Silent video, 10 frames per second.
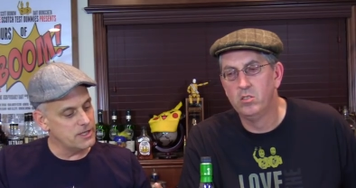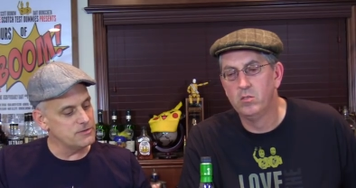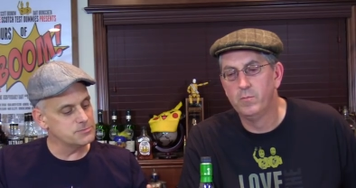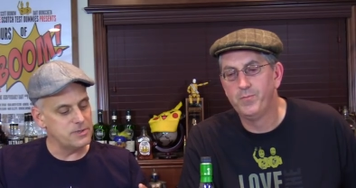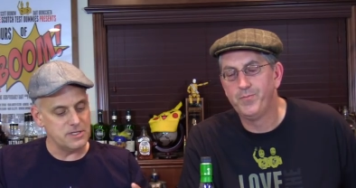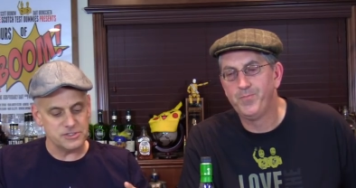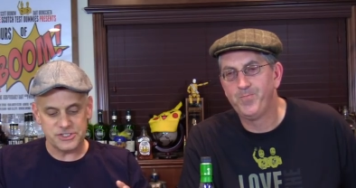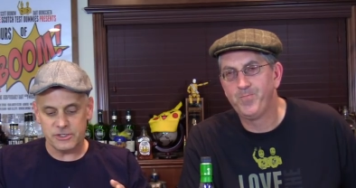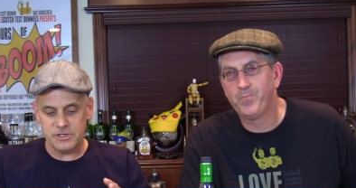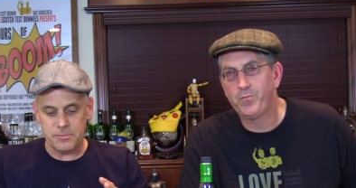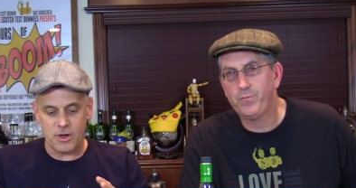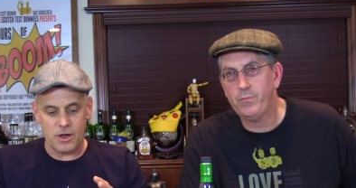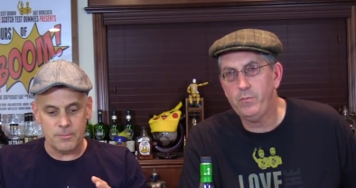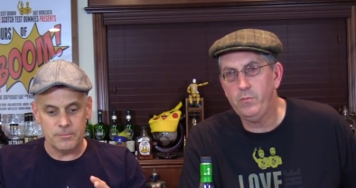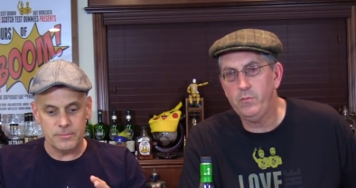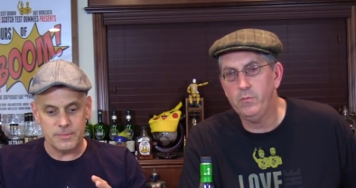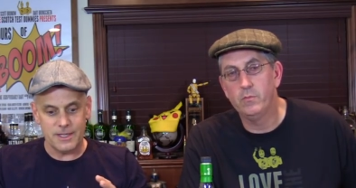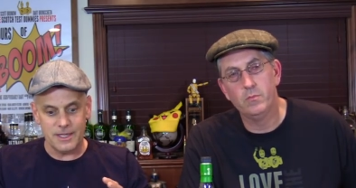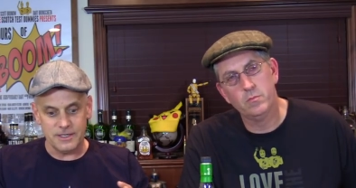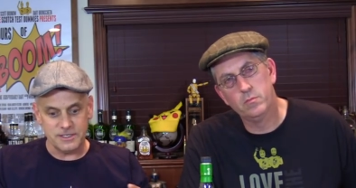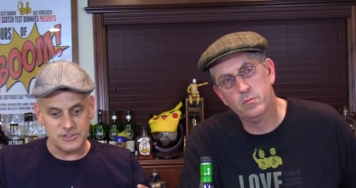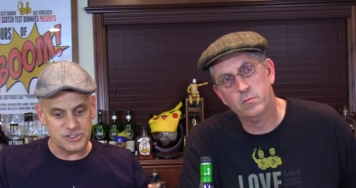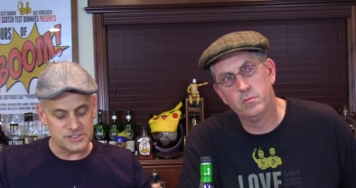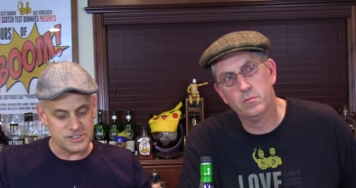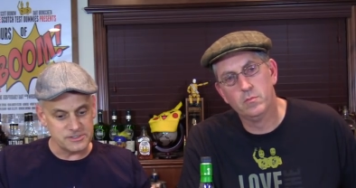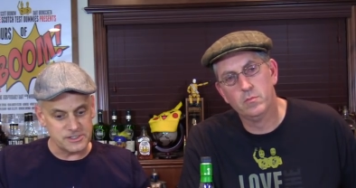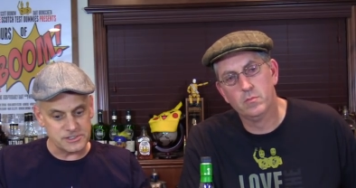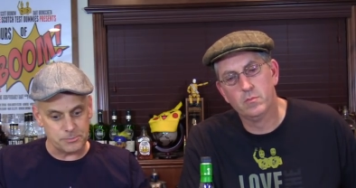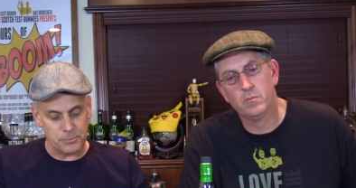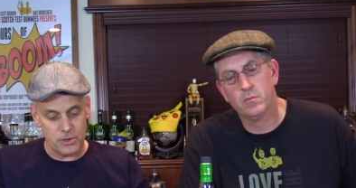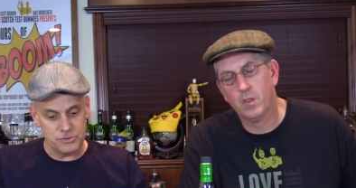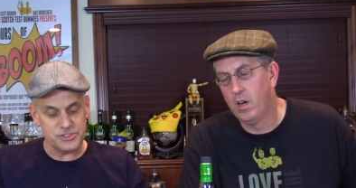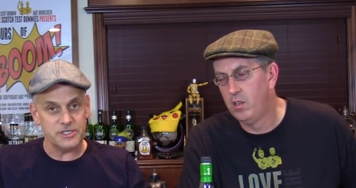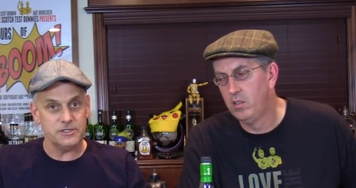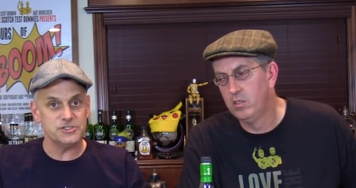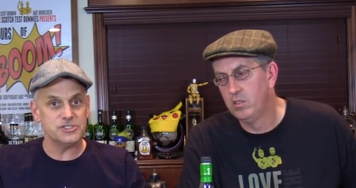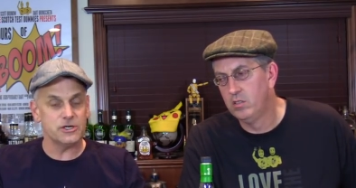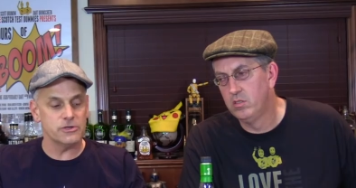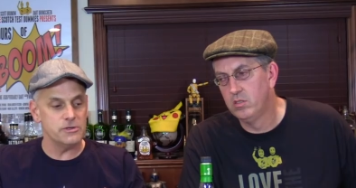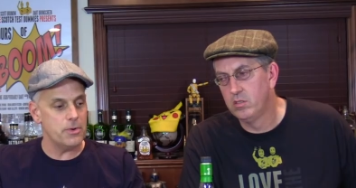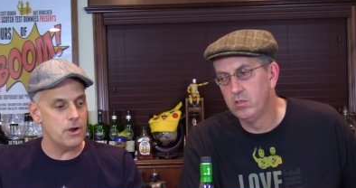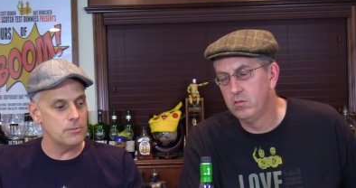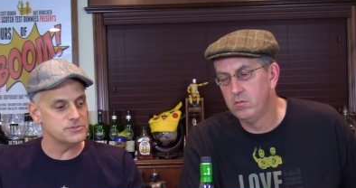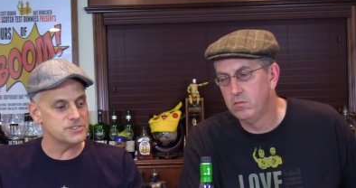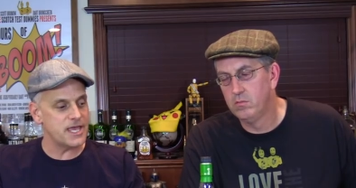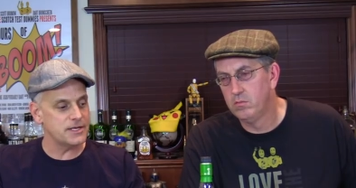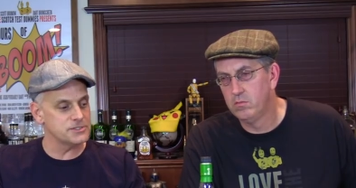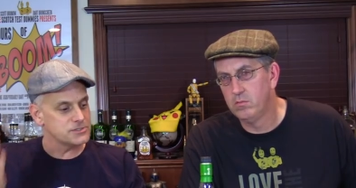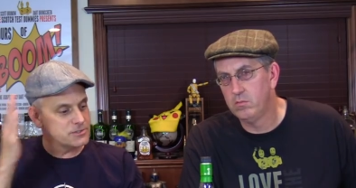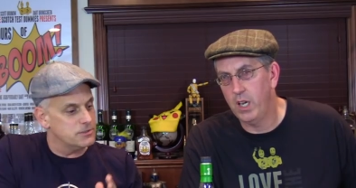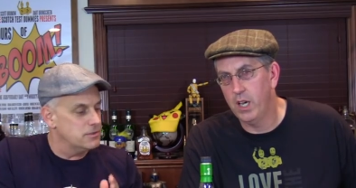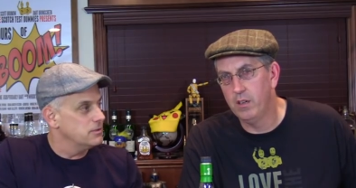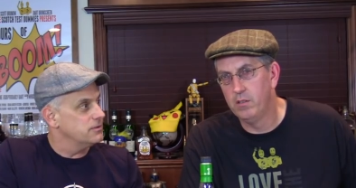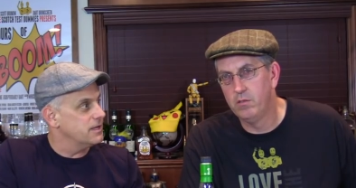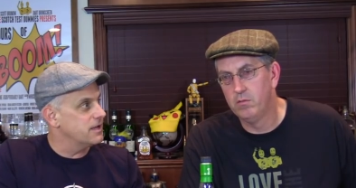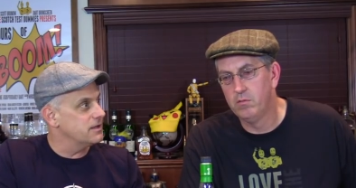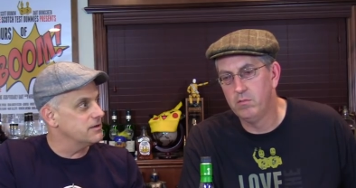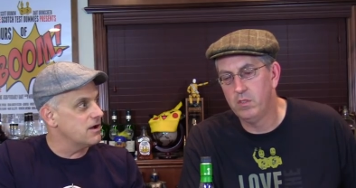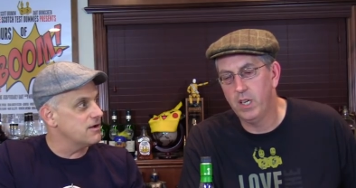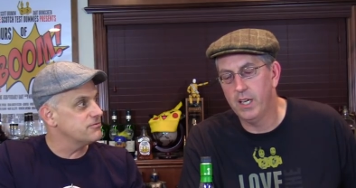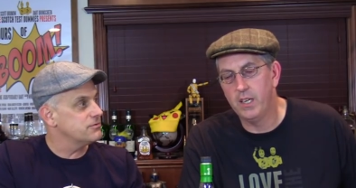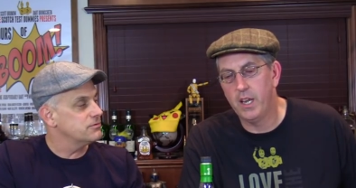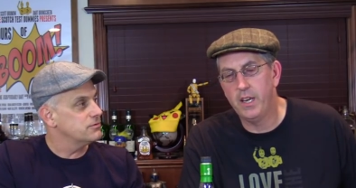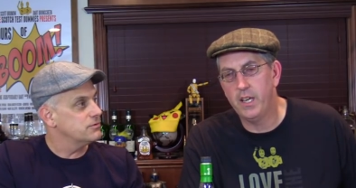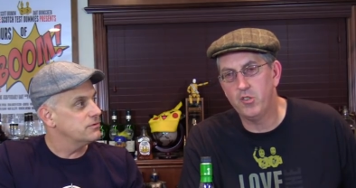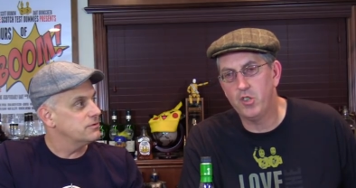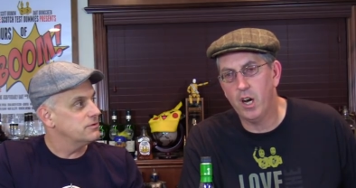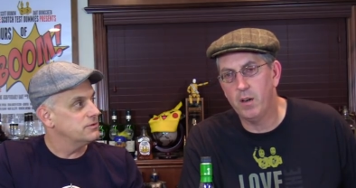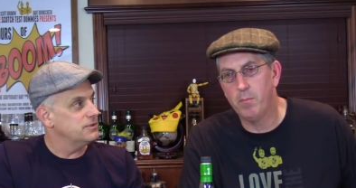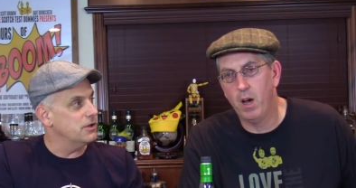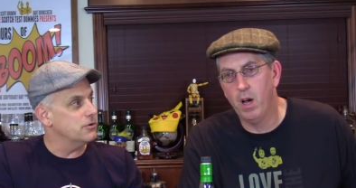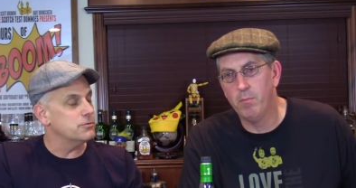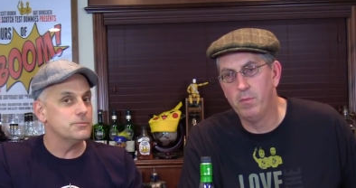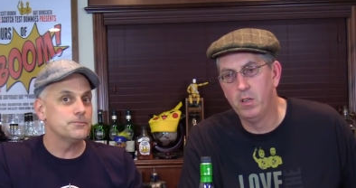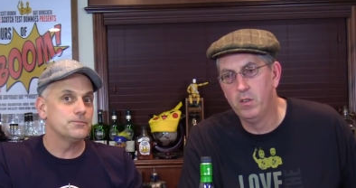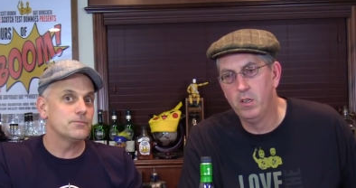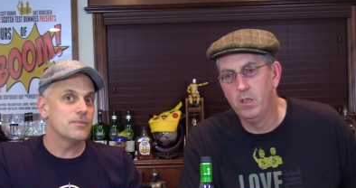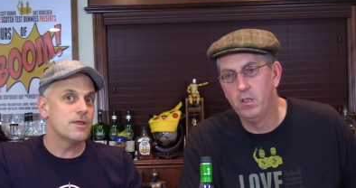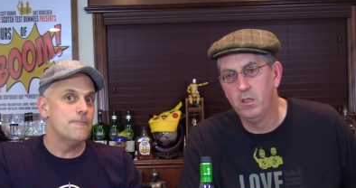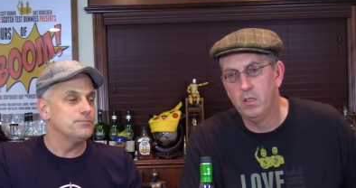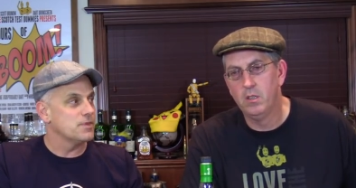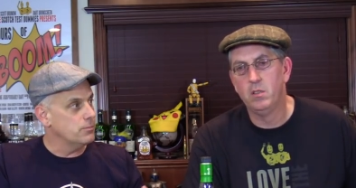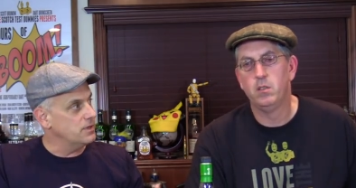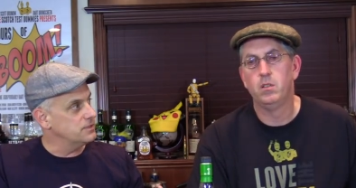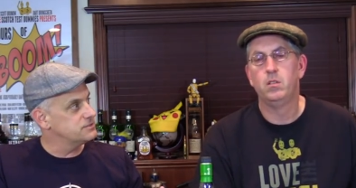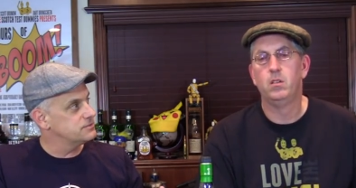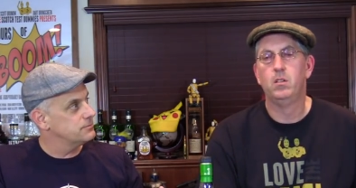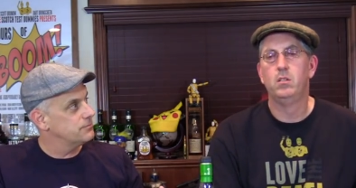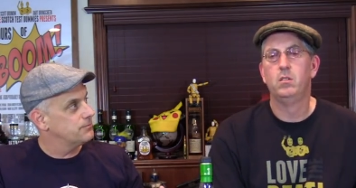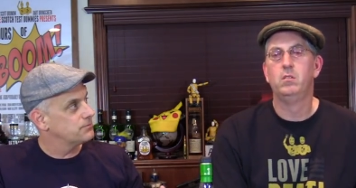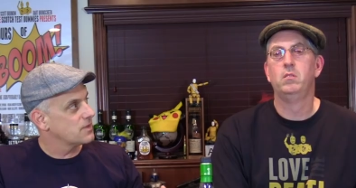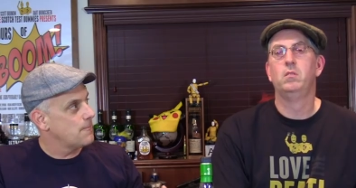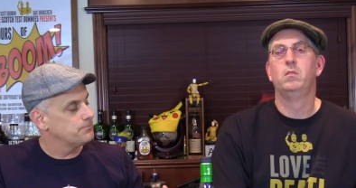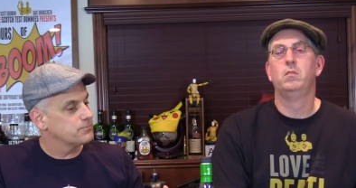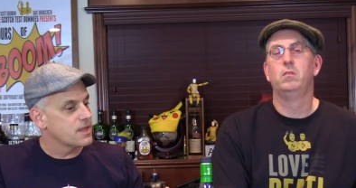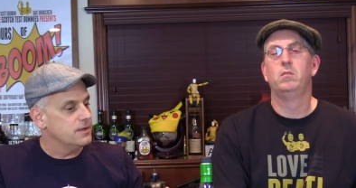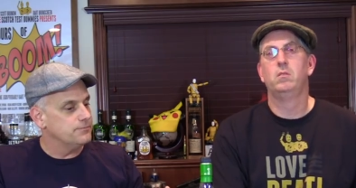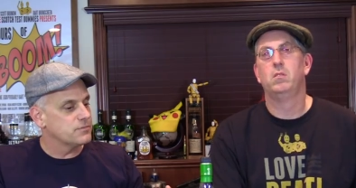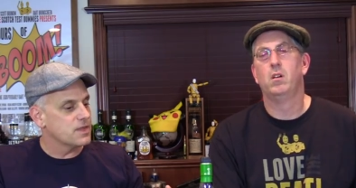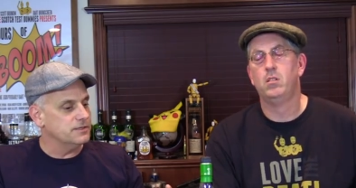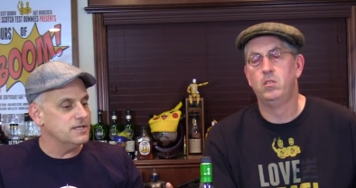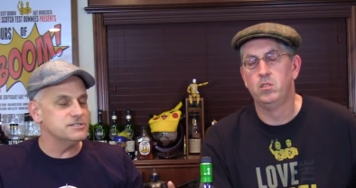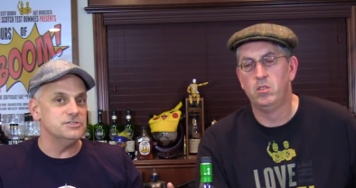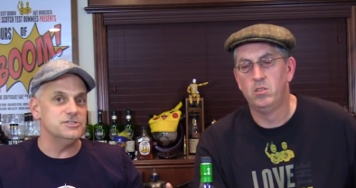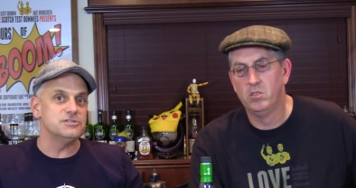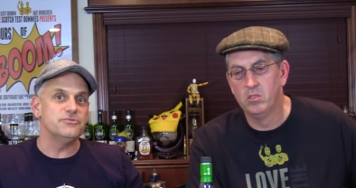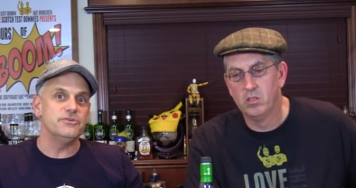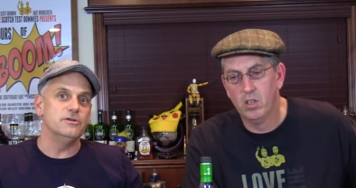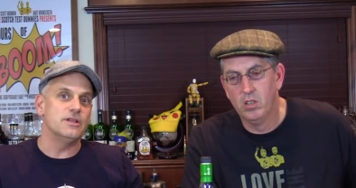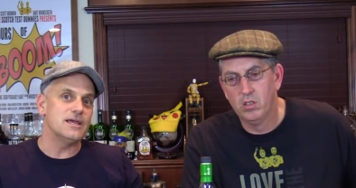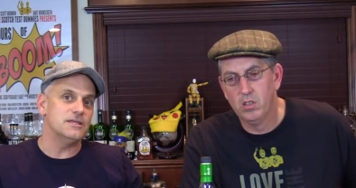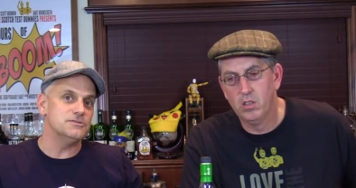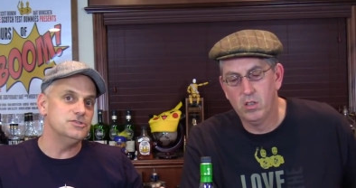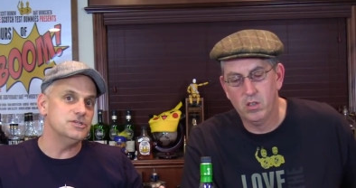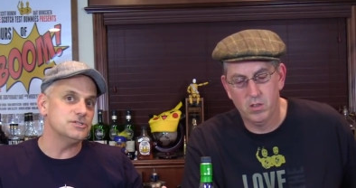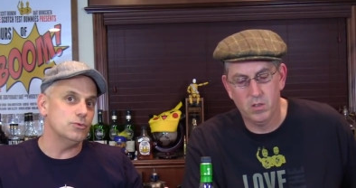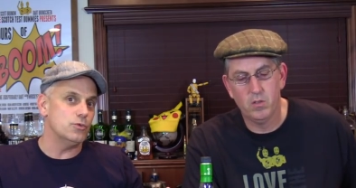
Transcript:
Speaker 1: let this be a sherry bomb. And just as it's approaching sherry bomb status, they cut it off.
Speaker 2: Yeah, it doesn't hit
Speaker 1: sherry bomb. No, but it's... It doesn't just feel like it's just a